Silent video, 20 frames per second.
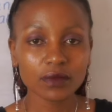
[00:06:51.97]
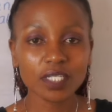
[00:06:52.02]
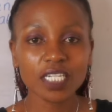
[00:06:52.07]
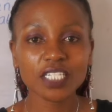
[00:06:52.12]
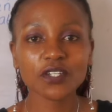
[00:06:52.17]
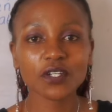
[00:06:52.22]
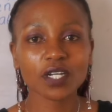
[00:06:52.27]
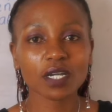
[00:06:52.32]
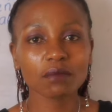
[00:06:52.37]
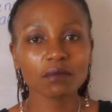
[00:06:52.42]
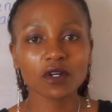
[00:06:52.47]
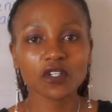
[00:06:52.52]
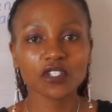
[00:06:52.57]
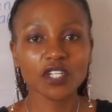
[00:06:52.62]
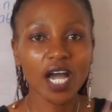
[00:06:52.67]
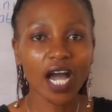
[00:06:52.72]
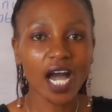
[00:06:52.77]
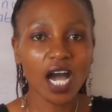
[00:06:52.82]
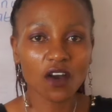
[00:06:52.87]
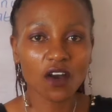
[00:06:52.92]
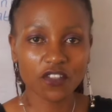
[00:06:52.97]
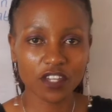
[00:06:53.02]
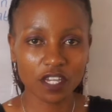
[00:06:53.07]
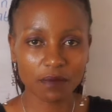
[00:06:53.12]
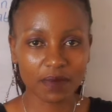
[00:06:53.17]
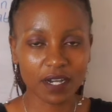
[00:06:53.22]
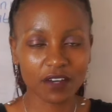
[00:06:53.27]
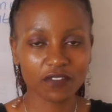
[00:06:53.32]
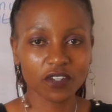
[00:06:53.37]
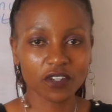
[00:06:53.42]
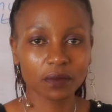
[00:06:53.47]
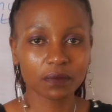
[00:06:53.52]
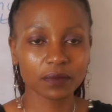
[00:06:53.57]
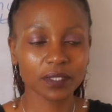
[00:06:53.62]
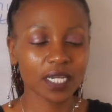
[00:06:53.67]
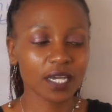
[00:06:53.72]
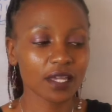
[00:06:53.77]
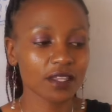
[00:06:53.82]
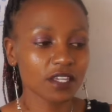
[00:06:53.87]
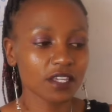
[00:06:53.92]
talk about how they performed
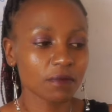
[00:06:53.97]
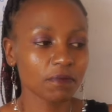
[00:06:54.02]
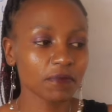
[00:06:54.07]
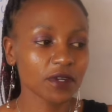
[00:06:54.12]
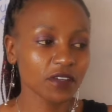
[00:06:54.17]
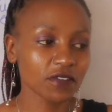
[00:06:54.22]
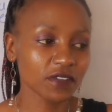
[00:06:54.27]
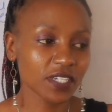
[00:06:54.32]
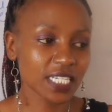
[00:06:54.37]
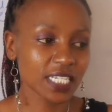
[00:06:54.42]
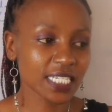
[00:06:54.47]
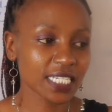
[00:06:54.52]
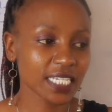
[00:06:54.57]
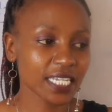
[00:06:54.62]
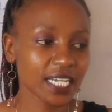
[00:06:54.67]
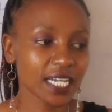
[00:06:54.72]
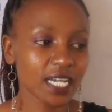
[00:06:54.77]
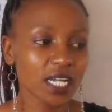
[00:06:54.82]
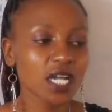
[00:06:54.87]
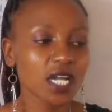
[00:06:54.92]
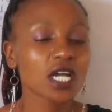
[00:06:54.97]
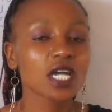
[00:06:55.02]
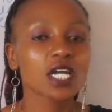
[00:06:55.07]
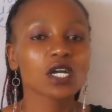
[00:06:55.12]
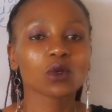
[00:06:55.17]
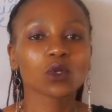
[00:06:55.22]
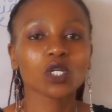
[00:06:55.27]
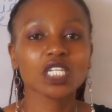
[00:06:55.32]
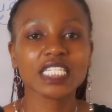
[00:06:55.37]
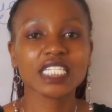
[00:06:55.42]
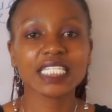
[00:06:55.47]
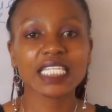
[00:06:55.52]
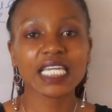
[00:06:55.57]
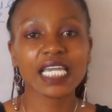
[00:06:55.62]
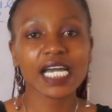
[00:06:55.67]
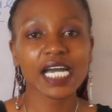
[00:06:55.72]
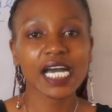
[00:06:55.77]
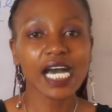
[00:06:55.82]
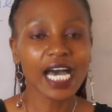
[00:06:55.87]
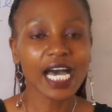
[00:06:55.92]
the previous year. Was
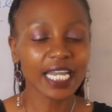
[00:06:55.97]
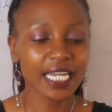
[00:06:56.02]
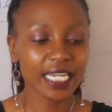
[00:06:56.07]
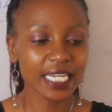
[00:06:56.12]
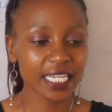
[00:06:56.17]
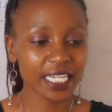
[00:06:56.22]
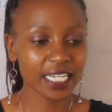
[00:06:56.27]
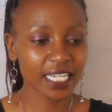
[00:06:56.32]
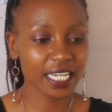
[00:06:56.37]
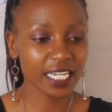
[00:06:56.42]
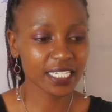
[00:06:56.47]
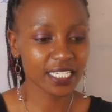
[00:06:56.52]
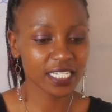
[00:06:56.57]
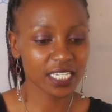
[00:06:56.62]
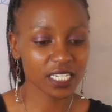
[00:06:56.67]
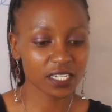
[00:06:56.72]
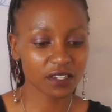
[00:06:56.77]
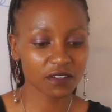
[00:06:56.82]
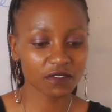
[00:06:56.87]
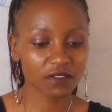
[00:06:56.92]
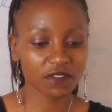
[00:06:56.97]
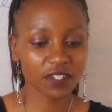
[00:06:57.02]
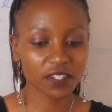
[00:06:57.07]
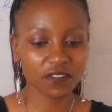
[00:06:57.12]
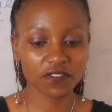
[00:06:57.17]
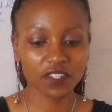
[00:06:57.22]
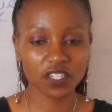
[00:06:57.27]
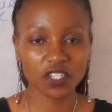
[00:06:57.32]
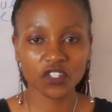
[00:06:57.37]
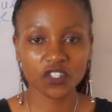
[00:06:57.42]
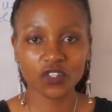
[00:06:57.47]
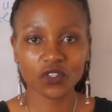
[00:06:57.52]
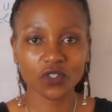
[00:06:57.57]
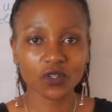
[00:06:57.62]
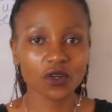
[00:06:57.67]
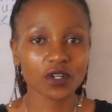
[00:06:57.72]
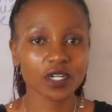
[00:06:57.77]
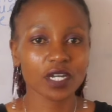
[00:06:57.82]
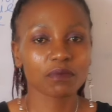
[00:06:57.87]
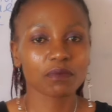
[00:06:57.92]
there a negative deviation
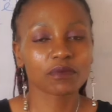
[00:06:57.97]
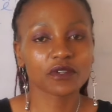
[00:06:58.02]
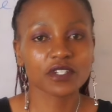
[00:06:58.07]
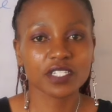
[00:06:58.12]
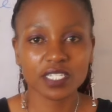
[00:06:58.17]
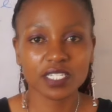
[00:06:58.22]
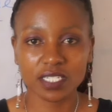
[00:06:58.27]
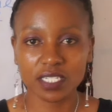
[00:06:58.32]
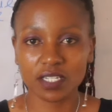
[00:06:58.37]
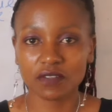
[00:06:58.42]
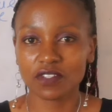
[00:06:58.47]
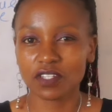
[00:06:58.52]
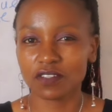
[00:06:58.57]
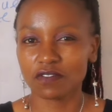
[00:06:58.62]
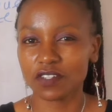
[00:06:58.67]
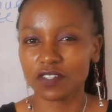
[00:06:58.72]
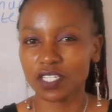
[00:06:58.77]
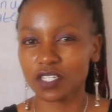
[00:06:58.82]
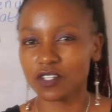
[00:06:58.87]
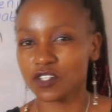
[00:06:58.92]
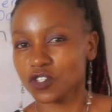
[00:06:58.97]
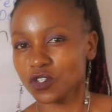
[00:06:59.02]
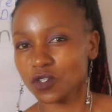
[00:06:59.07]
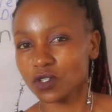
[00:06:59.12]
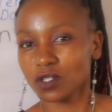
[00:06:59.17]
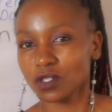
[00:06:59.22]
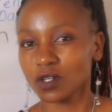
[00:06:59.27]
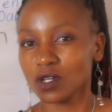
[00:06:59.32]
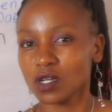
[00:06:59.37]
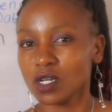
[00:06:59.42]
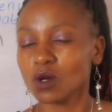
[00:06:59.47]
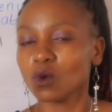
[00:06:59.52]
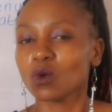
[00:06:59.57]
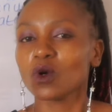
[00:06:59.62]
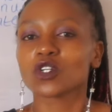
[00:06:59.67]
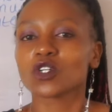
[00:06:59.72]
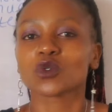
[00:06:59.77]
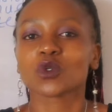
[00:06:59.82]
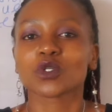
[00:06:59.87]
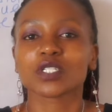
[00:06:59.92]
or a positive deviation?
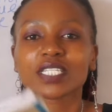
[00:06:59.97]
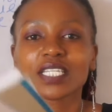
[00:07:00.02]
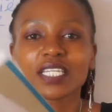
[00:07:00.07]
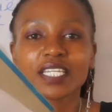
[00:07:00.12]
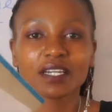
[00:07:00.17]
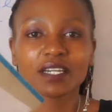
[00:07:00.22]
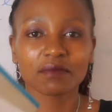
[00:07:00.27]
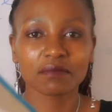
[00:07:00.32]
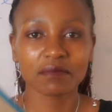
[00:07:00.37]
What was their